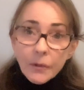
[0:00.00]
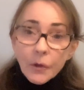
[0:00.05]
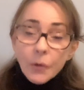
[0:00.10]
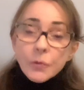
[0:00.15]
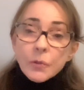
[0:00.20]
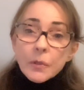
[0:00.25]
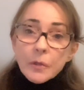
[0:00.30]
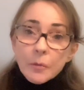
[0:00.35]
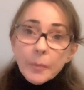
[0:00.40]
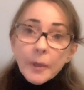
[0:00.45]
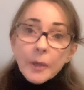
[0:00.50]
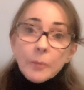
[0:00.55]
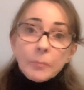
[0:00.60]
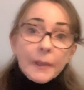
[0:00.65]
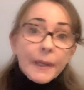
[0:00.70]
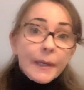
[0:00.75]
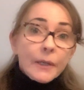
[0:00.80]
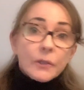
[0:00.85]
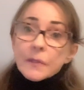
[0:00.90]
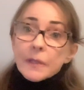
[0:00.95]
Those are the big
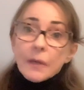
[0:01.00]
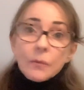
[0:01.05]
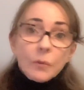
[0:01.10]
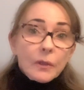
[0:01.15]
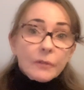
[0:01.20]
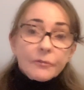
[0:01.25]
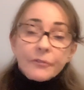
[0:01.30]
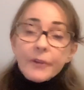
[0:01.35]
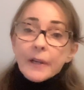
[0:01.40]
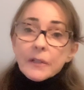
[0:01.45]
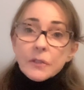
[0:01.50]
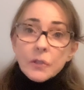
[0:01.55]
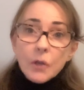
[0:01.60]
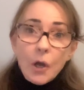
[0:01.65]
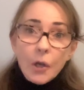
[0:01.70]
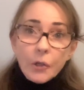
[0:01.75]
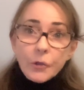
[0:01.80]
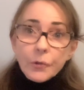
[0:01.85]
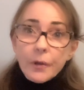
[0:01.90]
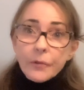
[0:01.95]
players that will affect
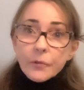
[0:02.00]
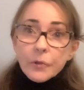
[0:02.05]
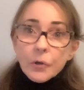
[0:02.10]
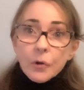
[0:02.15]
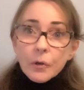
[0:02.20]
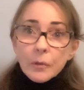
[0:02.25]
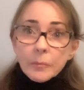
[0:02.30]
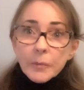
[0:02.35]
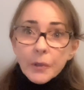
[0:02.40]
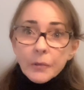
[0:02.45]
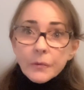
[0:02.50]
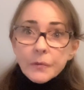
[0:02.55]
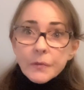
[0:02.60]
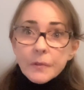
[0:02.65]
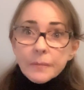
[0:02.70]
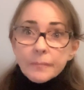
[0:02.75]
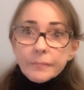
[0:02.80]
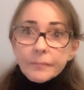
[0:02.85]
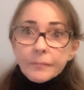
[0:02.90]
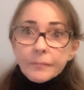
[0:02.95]
all your other hormones.